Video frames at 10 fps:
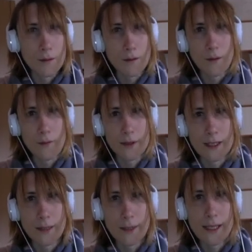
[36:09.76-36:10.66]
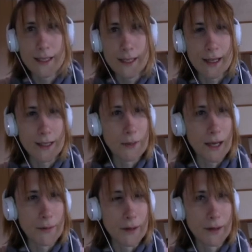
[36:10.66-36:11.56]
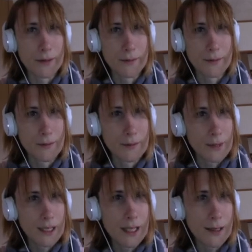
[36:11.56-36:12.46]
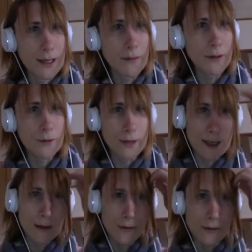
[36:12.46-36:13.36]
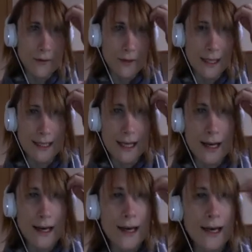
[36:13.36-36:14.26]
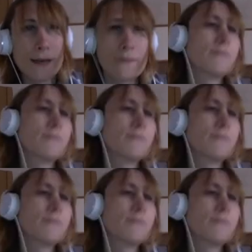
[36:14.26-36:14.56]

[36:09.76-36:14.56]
Obviously, please cut the paper. Kami o kiru kudasai.